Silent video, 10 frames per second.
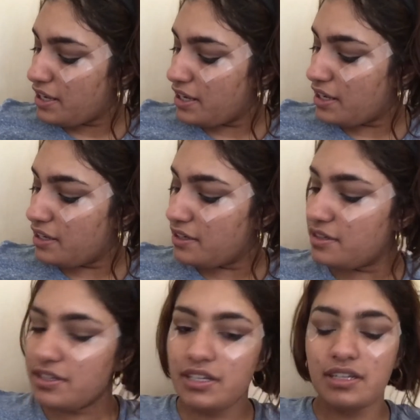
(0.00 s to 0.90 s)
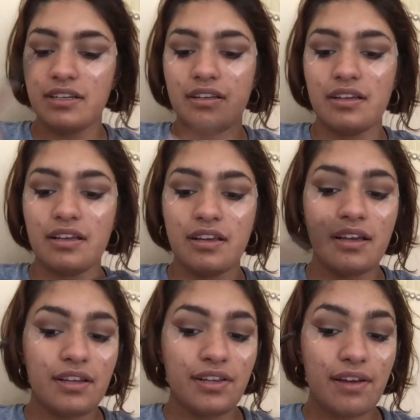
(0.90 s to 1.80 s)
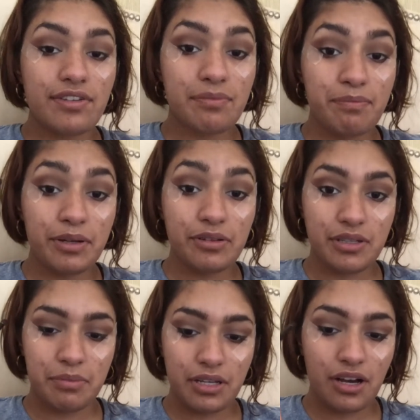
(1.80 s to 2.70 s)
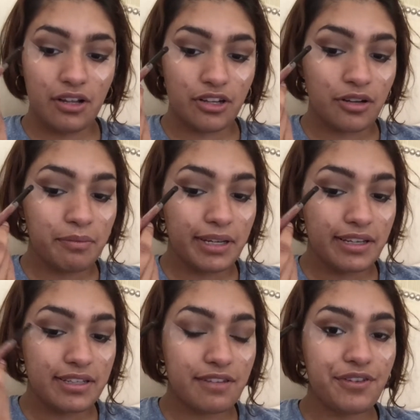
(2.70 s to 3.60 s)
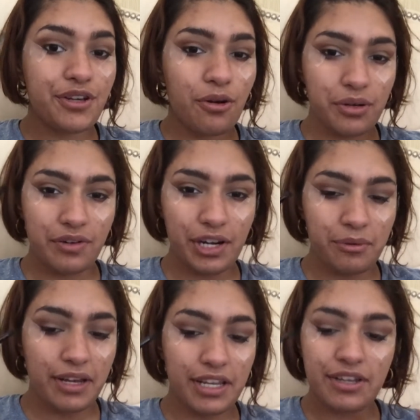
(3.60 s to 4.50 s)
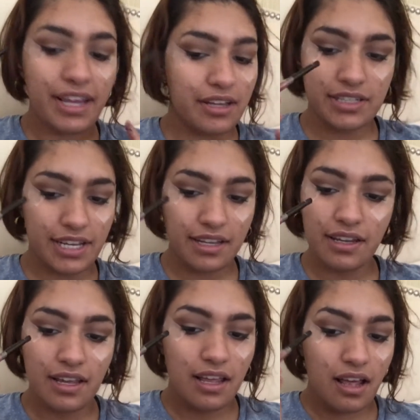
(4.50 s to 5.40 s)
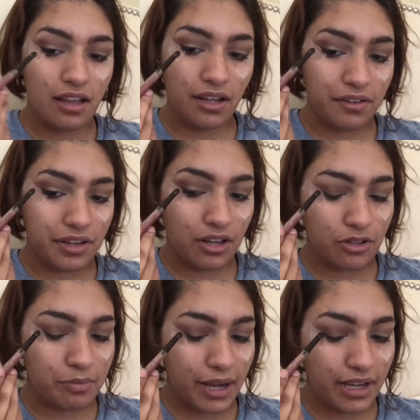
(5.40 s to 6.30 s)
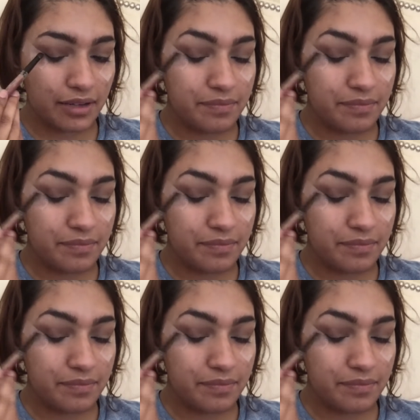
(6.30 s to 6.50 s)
And you have to build up the color, because if you go in right away, you can't take all of the color back.